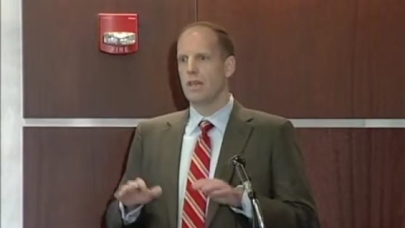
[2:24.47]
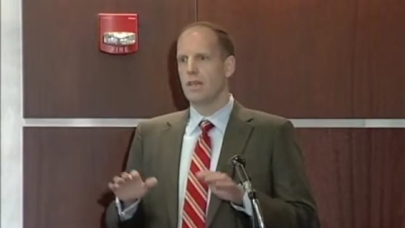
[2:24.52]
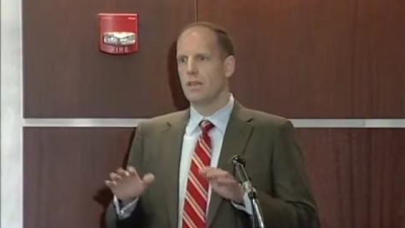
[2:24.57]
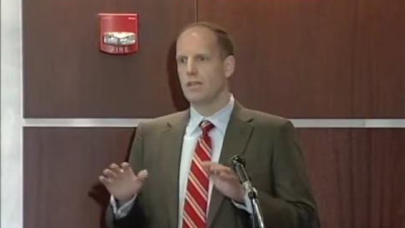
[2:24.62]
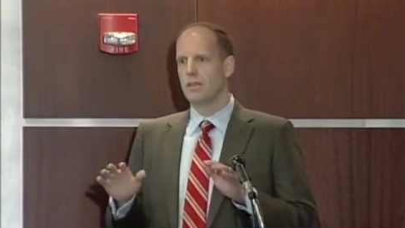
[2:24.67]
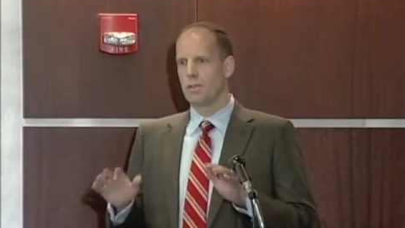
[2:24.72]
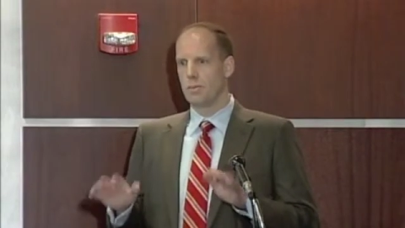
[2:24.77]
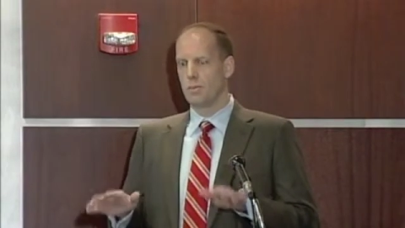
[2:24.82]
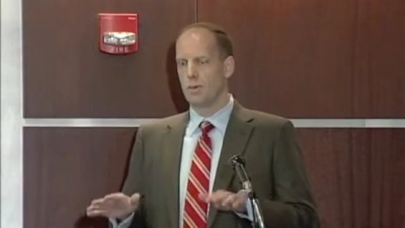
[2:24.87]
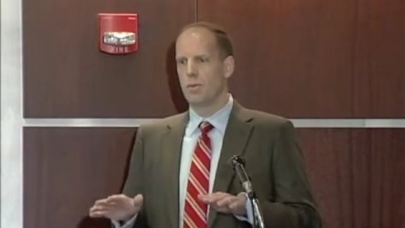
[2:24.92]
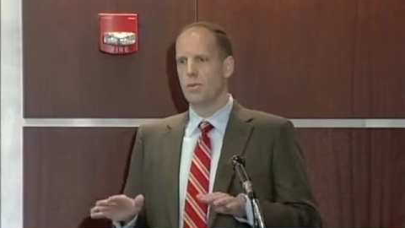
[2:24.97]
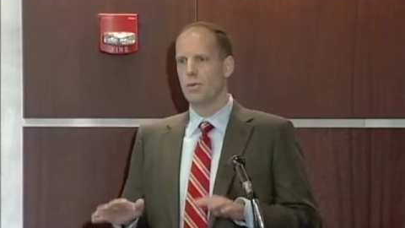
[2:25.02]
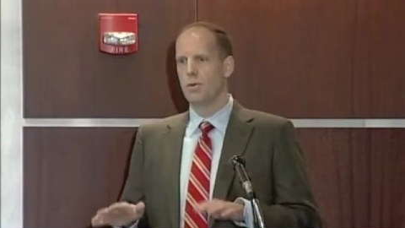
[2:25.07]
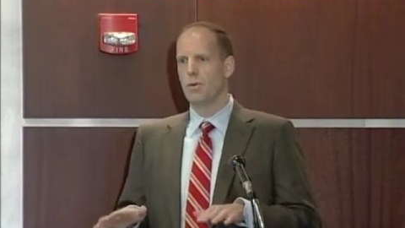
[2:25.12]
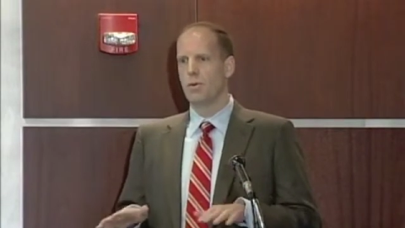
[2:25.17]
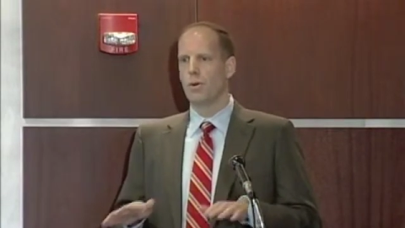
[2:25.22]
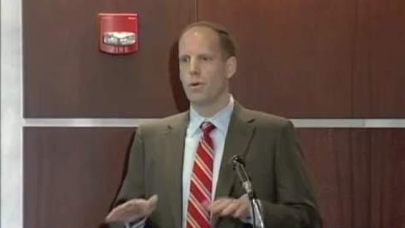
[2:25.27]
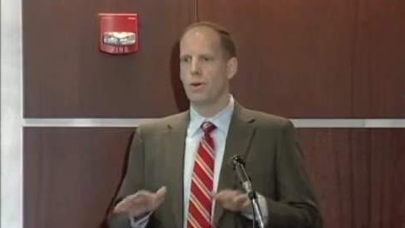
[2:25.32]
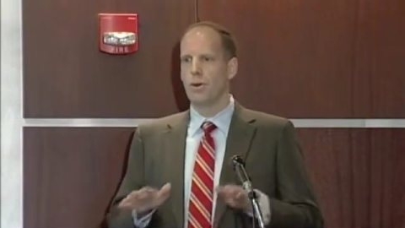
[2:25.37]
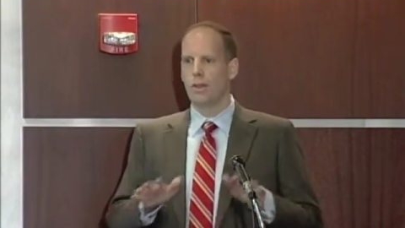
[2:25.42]
the Supreme
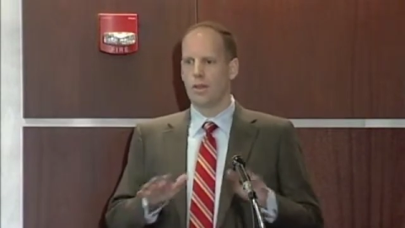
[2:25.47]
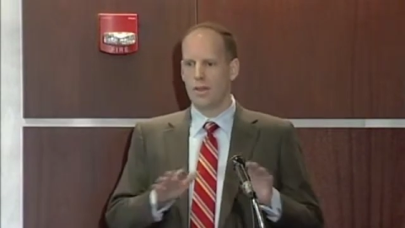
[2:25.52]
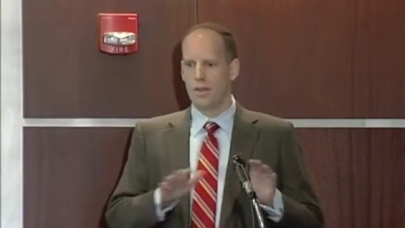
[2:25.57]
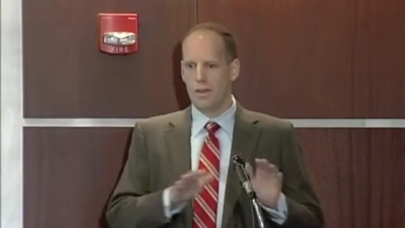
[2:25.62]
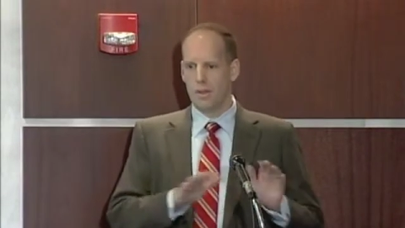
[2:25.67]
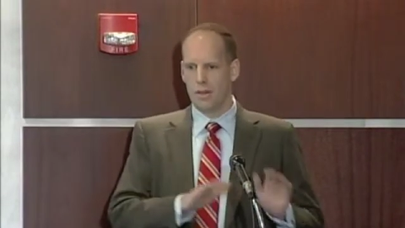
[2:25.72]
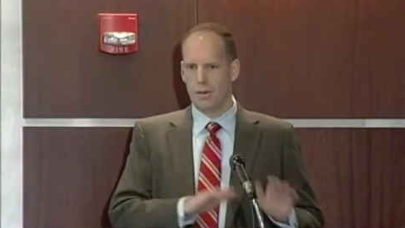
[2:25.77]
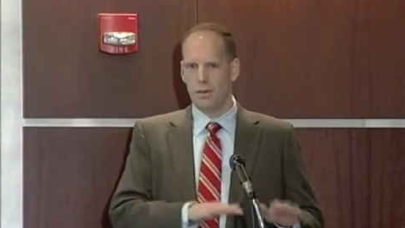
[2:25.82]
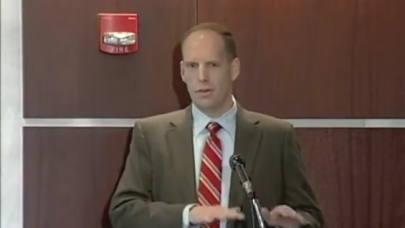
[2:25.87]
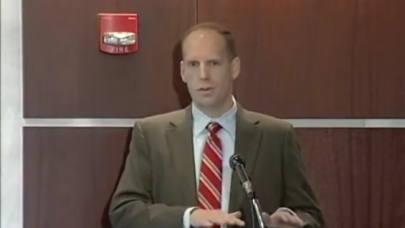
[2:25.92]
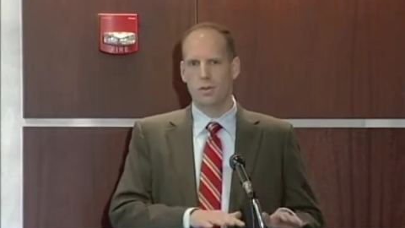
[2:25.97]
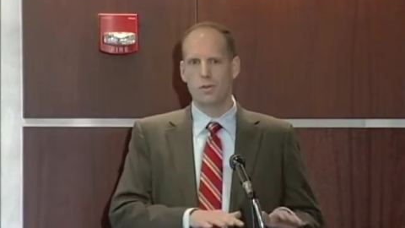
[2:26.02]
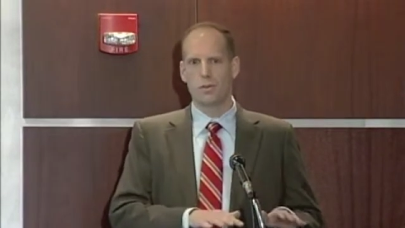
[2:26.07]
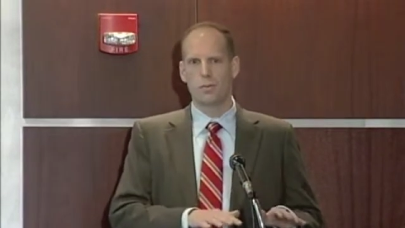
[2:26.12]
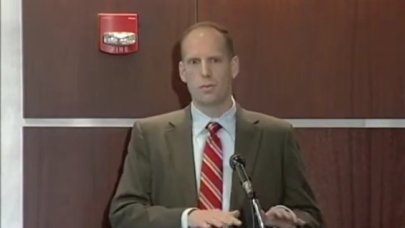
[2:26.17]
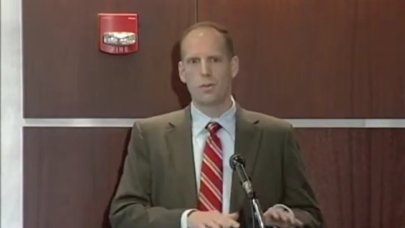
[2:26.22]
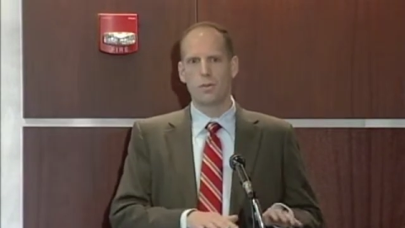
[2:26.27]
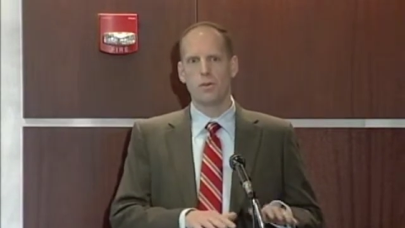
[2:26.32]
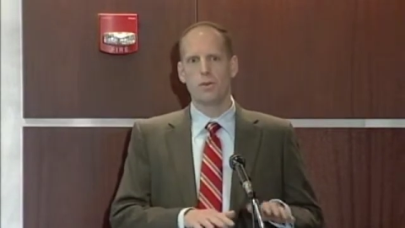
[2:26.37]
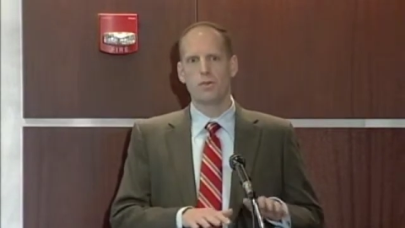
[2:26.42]
Court, there is
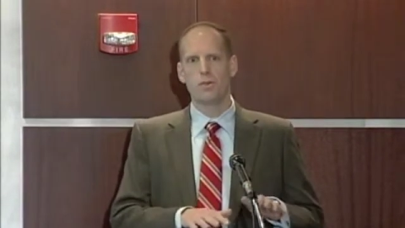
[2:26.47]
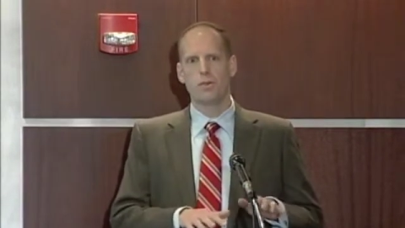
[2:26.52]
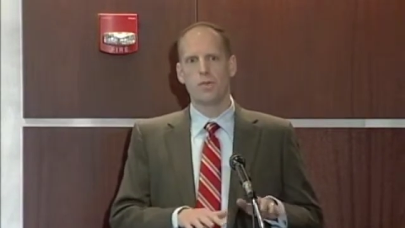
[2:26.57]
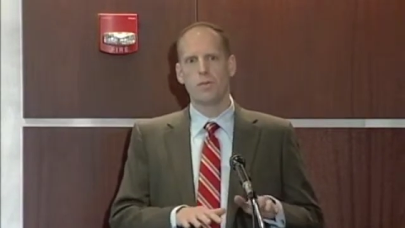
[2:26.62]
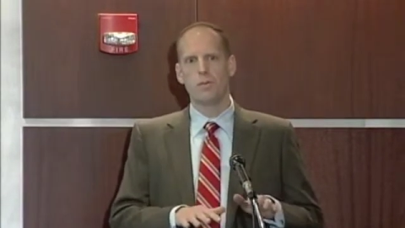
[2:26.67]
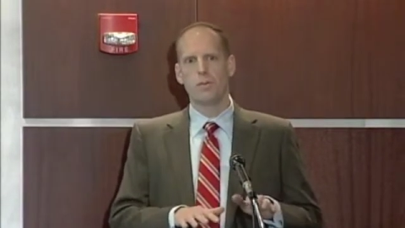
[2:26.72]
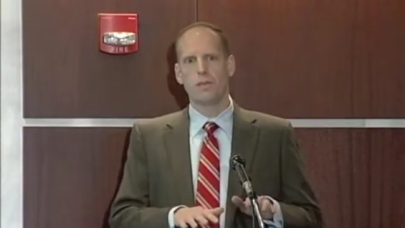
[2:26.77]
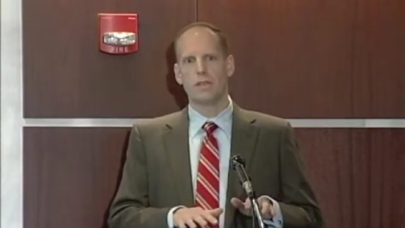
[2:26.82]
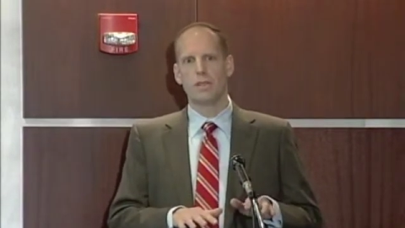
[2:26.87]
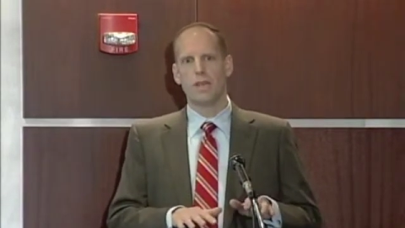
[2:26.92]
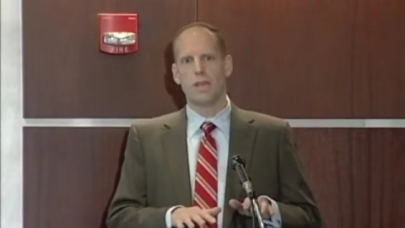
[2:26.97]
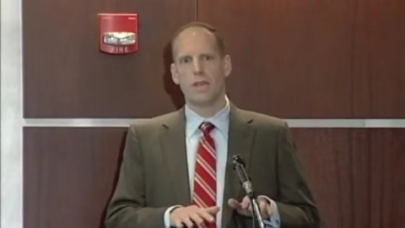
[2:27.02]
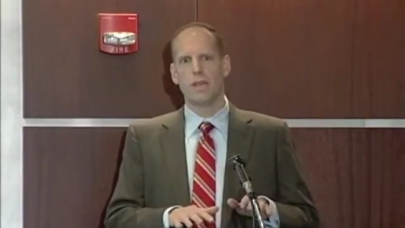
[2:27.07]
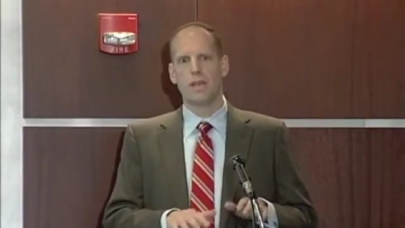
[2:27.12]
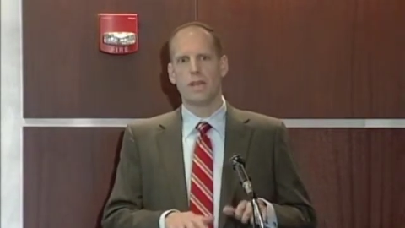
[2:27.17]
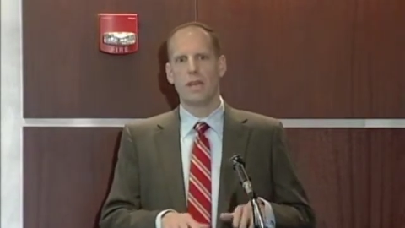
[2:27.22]
jurisprudence that would say